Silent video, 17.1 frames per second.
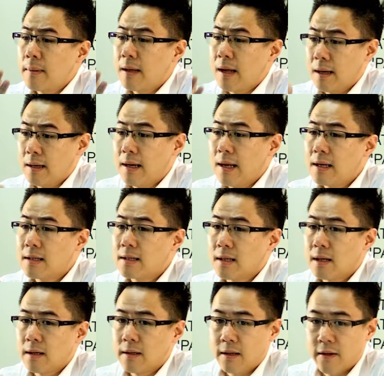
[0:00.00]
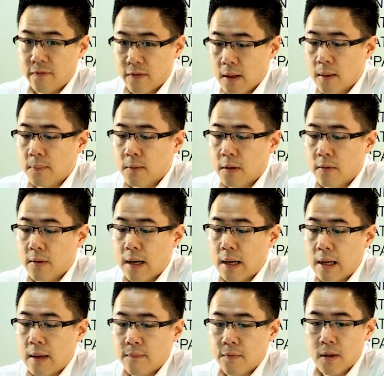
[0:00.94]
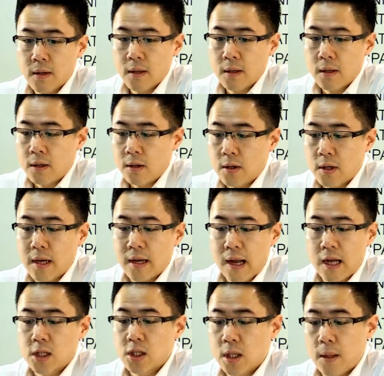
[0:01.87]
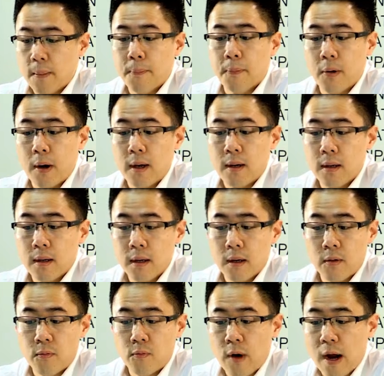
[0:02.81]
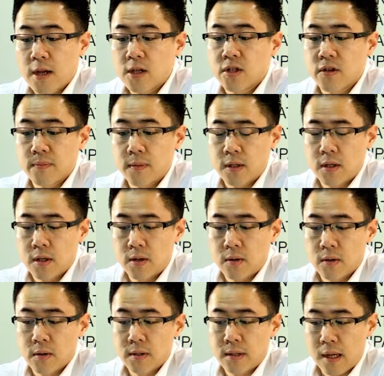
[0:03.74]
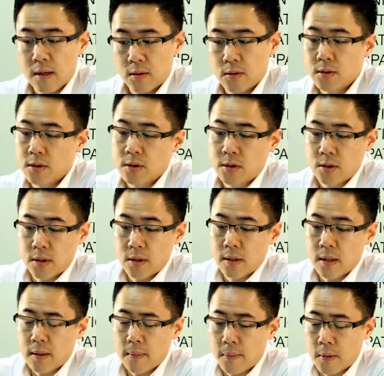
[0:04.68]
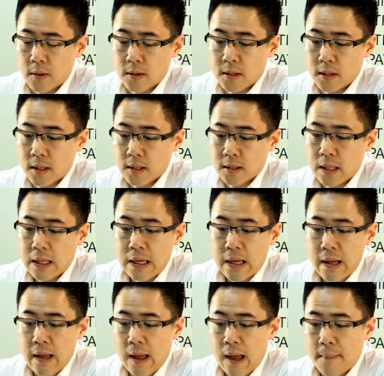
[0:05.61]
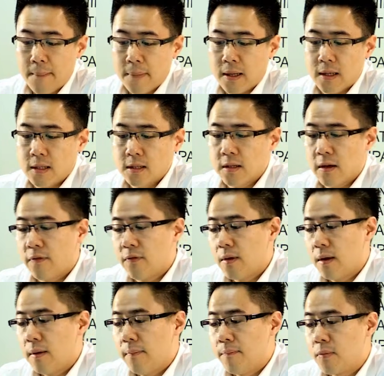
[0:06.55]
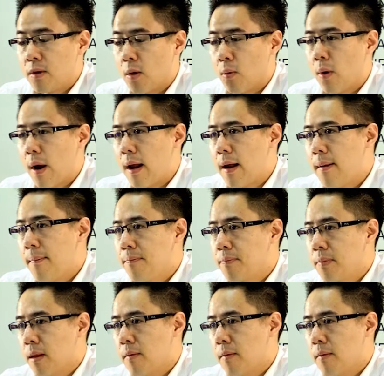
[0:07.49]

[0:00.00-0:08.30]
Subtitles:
techniques are developed already, you can actually print a range of materials that could suit the process. And because of the way